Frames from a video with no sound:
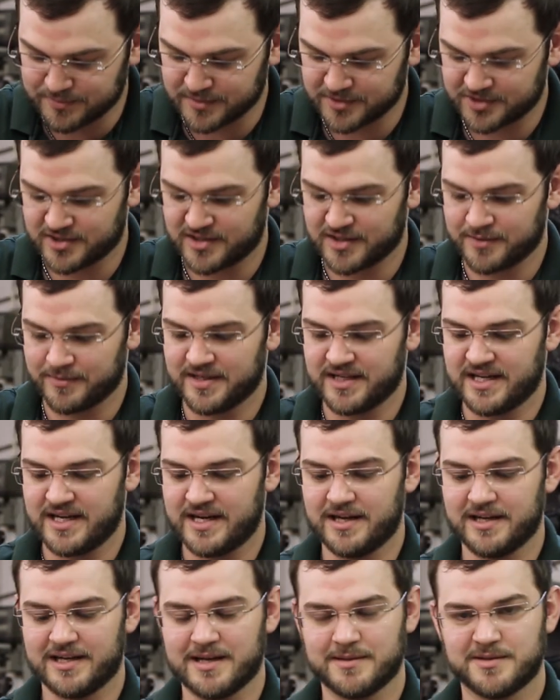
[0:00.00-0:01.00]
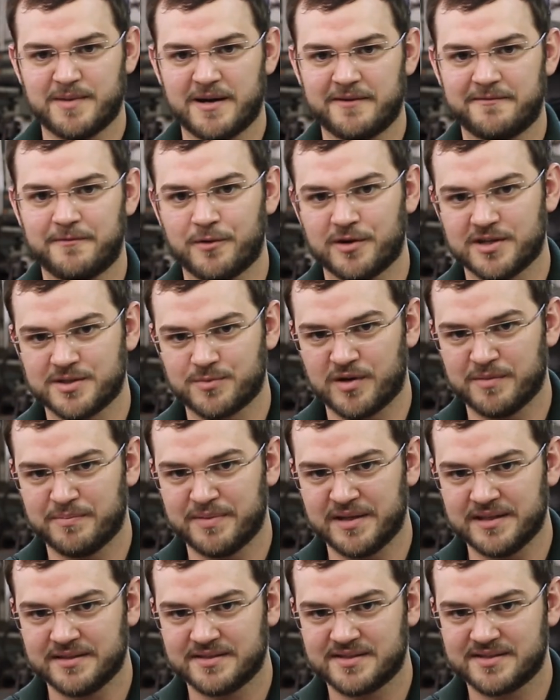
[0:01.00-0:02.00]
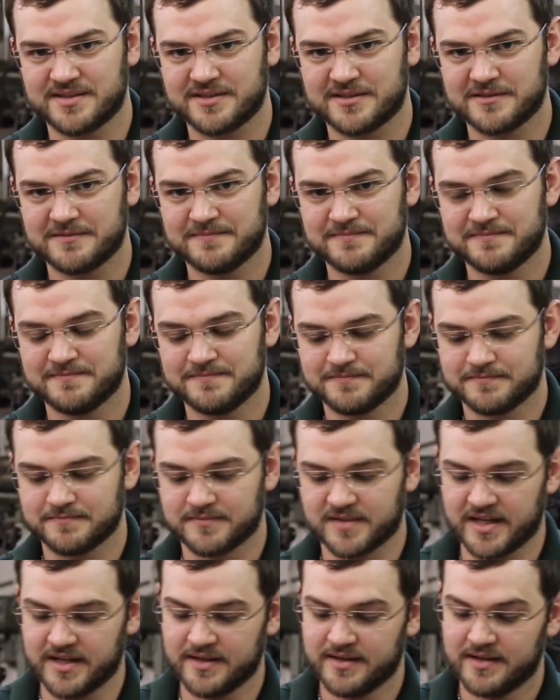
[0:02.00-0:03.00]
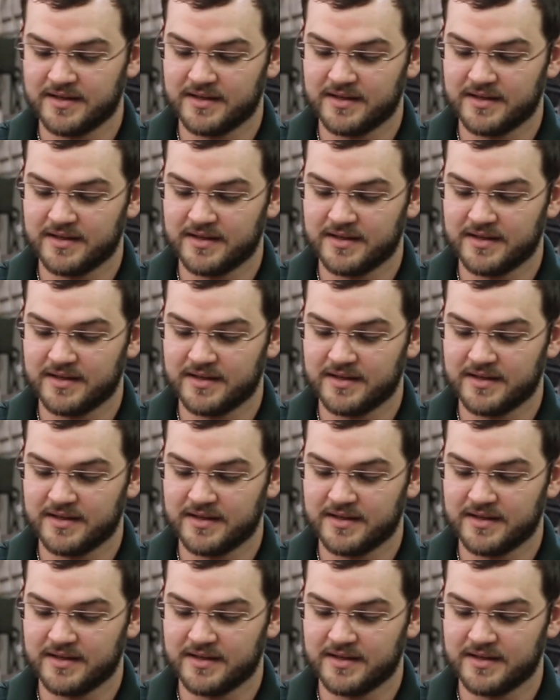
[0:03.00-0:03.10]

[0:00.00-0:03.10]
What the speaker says: Push it all the way down, it comes back forward as one piece. Okay?